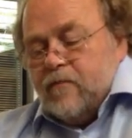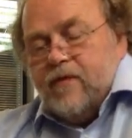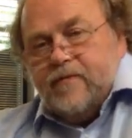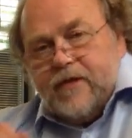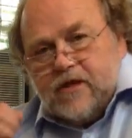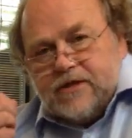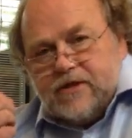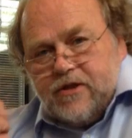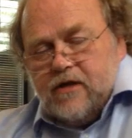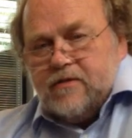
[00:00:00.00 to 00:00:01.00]
but
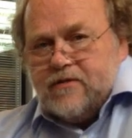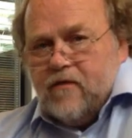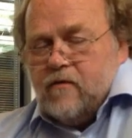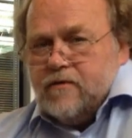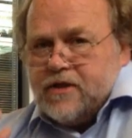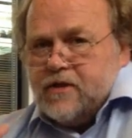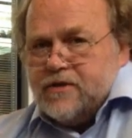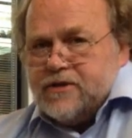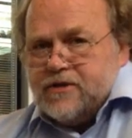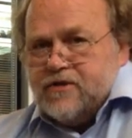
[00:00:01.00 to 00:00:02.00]
because Thurmond's vote was
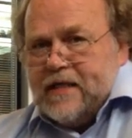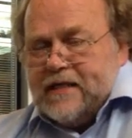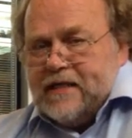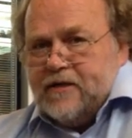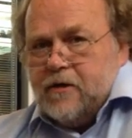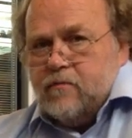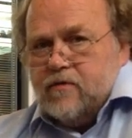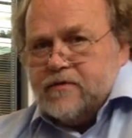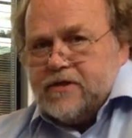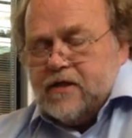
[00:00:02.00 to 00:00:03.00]
concentrated in a
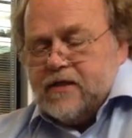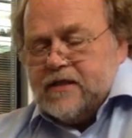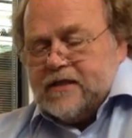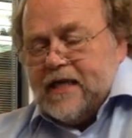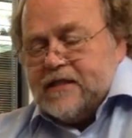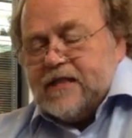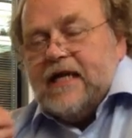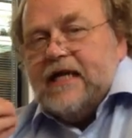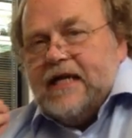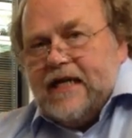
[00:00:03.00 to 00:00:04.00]
number of southern states,
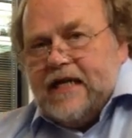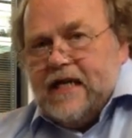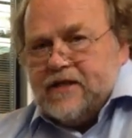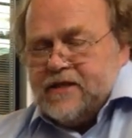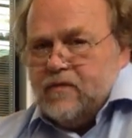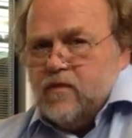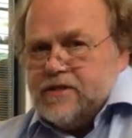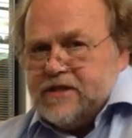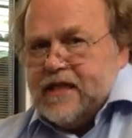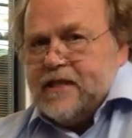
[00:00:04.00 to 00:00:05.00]
he actually
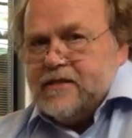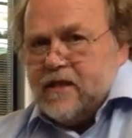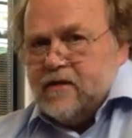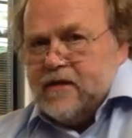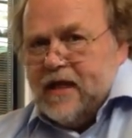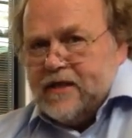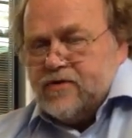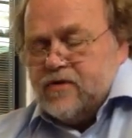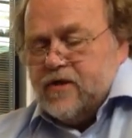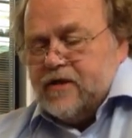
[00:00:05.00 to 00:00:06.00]
won states and got
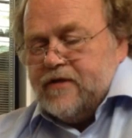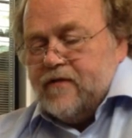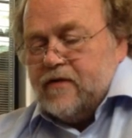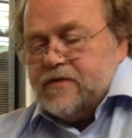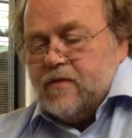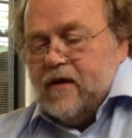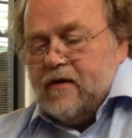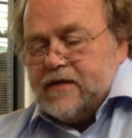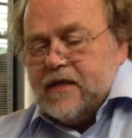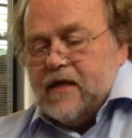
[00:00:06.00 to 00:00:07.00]
electoral college votes,
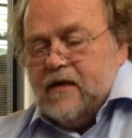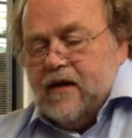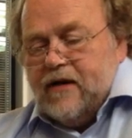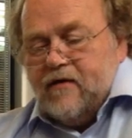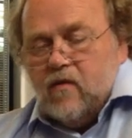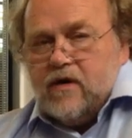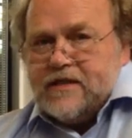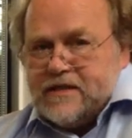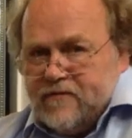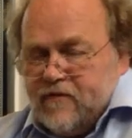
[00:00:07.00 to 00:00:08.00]
whereas Henry
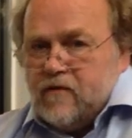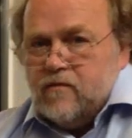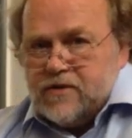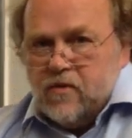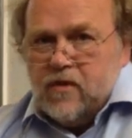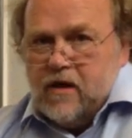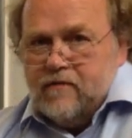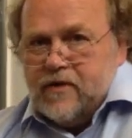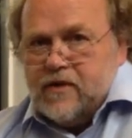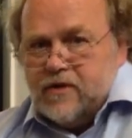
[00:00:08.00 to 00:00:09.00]
Wallace's vote was all
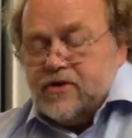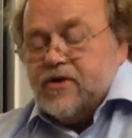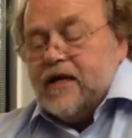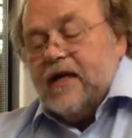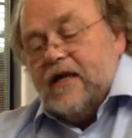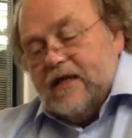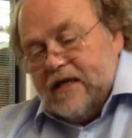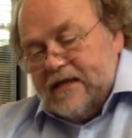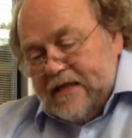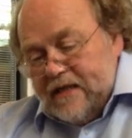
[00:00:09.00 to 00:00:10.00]
over the country
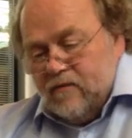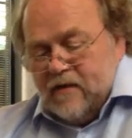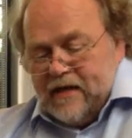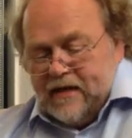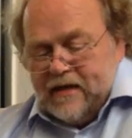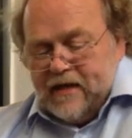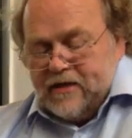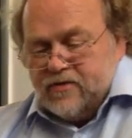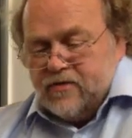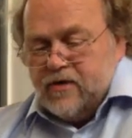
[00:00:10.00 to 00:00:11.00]
and didn't win any
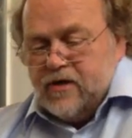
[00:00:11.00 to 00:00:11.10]
electoral